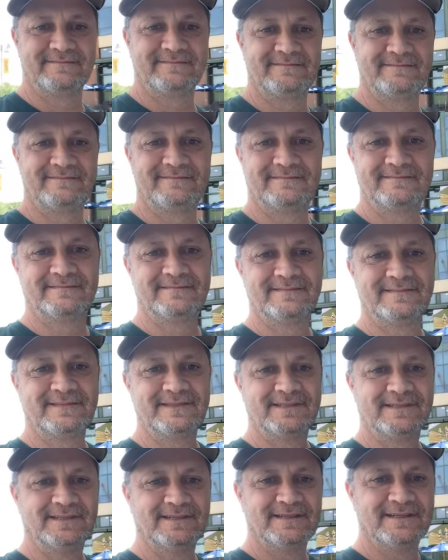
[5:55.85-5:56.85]

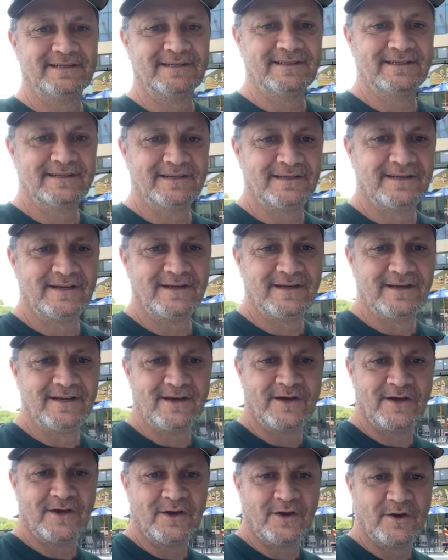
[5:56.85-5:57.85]

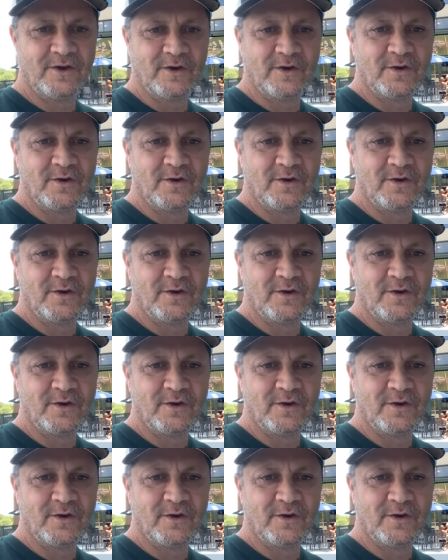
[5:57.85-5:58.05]
[no speech]